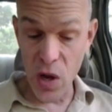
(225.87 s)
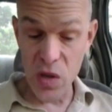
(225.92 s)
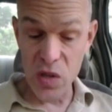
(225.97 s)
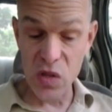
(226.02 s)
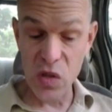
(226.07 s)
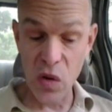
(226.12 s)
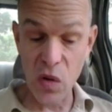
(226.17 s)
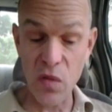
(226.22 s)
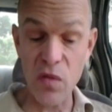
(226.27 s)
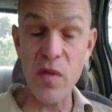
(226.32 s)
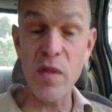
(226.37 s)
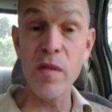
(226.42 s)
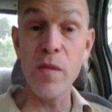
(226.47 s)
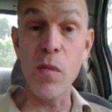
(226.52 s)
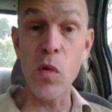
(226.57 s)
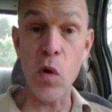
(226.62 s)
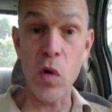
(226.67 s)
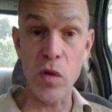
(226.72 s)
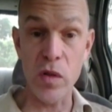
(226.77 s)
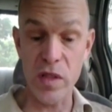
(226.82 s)
but also
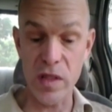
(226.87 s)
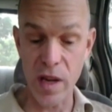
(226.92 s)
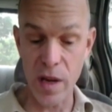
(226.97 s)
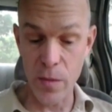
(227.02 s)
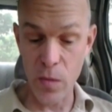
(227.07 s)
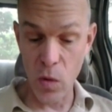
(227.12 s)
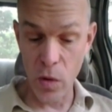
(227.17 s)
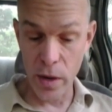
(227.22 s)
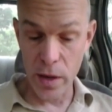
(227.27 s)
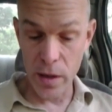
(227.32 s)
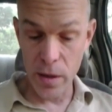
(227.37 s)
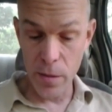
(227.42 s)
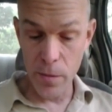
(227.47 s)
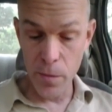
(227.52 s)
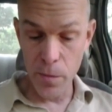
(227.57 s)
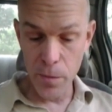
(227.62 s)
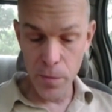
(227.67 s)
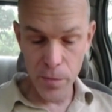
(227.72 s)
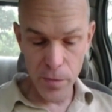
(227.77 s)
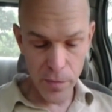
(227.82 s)
from the moral
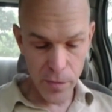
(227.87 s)
standpoint.